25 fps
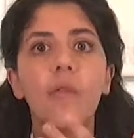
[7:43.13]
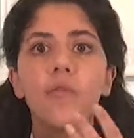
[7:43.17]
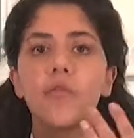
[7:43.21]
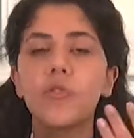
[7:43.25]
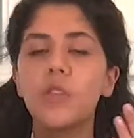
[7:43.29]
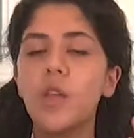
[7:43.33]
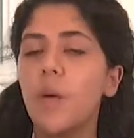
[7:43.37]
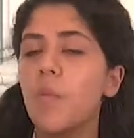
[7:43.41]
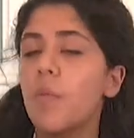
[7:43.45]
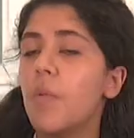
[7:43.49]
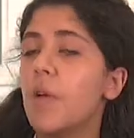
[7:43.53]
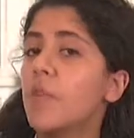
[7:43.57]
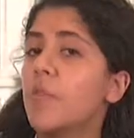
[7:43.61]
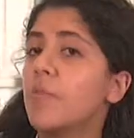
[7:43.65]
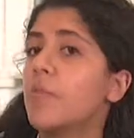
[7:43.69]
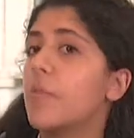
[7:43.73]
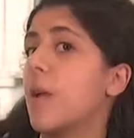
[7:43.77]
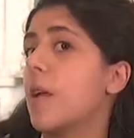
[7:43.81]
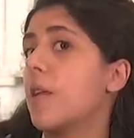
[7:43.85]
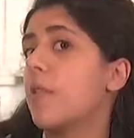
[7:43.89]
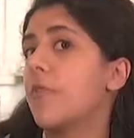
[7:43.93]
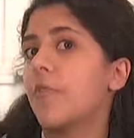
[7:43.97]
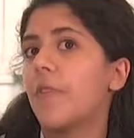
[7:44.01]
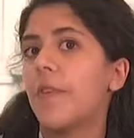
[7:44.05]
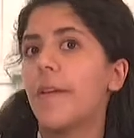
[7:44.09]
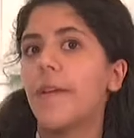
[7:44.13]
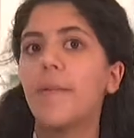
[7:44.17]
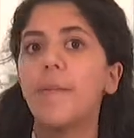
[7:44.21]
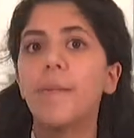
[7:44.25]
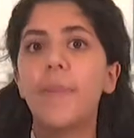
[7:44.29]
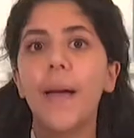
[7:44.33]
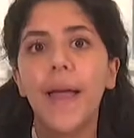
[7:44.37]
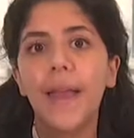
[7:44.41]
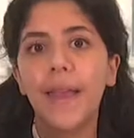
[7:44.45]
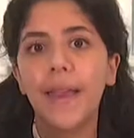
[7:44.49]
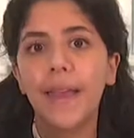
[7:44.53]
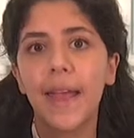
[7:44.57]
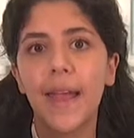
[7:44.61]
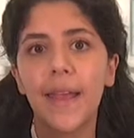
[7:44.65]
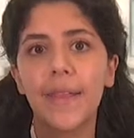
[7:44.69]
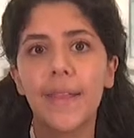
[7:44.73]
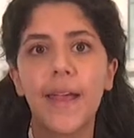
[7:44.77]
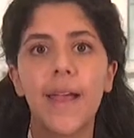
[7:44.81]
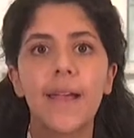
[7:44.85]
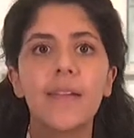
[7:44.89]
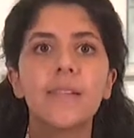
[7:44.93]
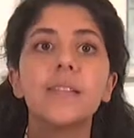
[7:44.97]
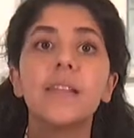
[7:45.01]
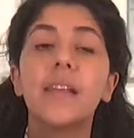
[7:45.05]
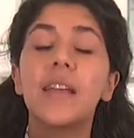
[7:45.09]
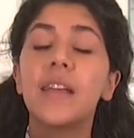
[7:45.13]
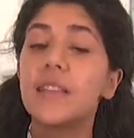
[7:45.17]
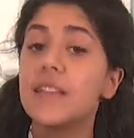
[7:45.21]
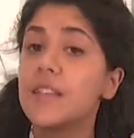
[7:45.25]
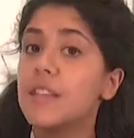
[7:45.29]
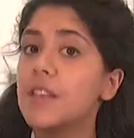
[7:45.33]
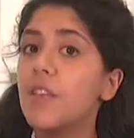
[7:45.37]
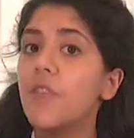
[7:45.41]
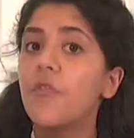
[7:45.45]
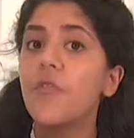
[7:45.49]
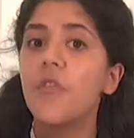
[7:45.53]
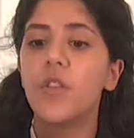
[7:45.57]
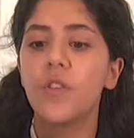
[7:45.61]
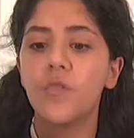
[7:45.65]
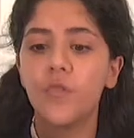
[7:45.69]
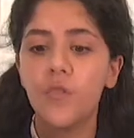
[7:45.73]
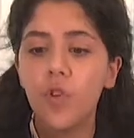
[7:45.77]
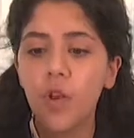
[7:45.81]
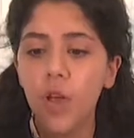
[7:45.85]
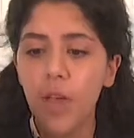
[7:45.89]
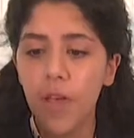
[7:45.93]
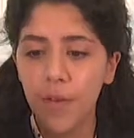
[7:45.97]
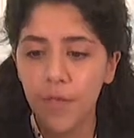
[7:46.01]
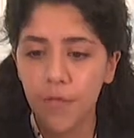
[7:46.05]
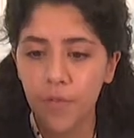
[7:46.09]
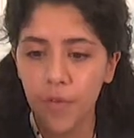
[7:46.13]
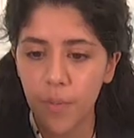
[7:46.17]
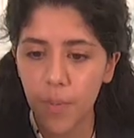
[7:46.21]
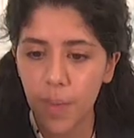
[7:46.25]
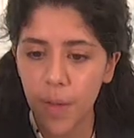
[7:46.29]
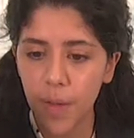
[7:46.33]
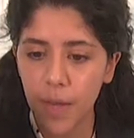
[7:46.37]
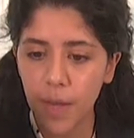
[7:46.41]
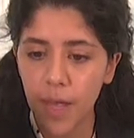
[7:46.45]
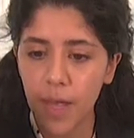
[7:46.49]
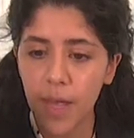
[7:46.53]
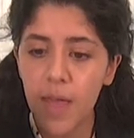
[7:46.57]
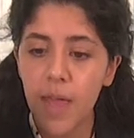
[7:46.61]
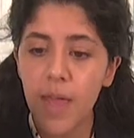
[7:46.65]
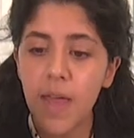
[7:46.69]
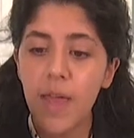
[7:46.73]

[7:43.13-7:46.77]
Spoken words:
Someone might feel panic attacks. It's different for everybody.